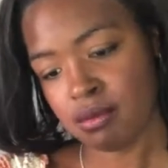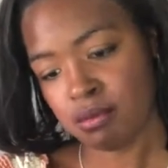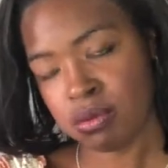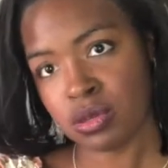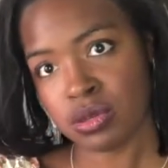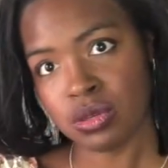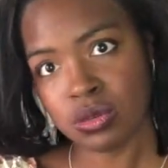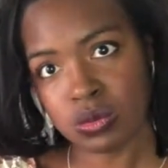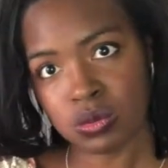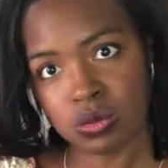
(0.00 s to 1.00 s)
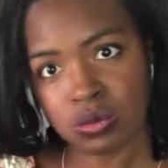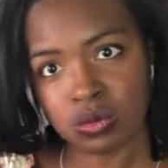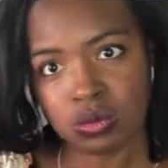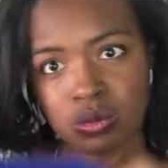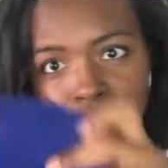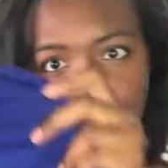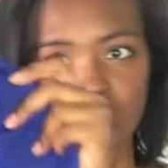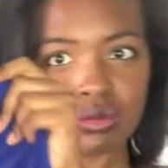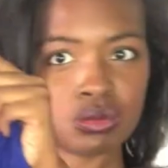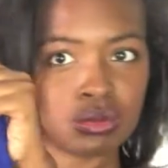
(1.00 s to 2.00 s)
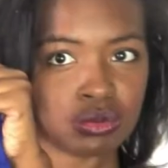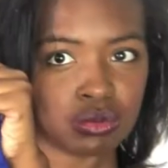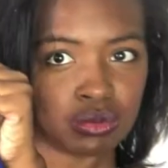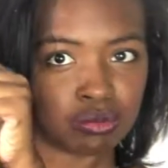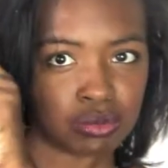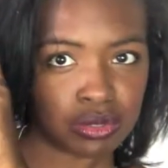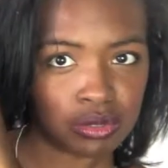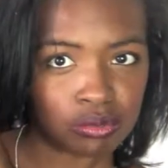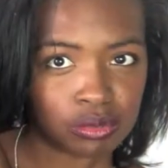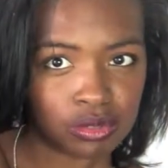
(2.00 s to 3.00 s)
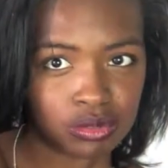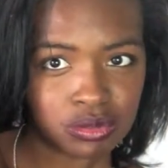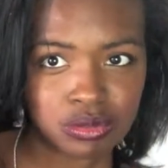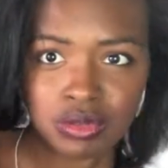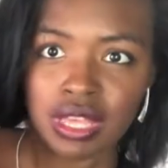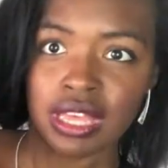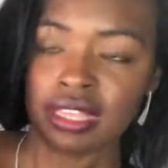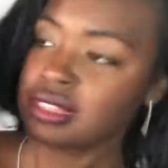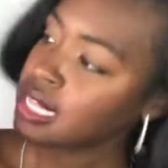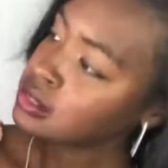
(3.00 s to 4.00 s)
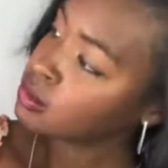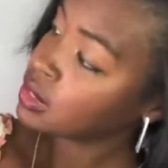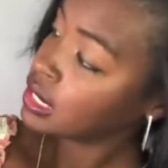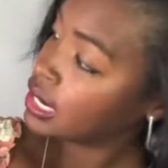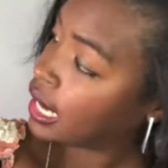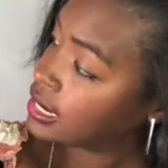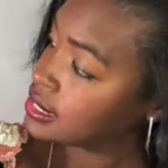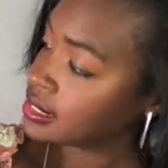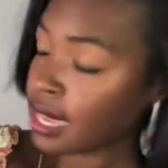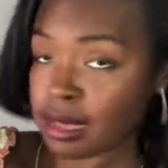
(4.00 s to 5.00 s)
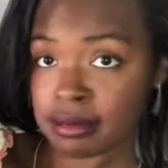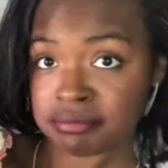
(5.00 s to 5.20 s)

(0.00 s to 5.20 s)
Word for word: blue. Ooh, blue, blue. That's a really nice, like,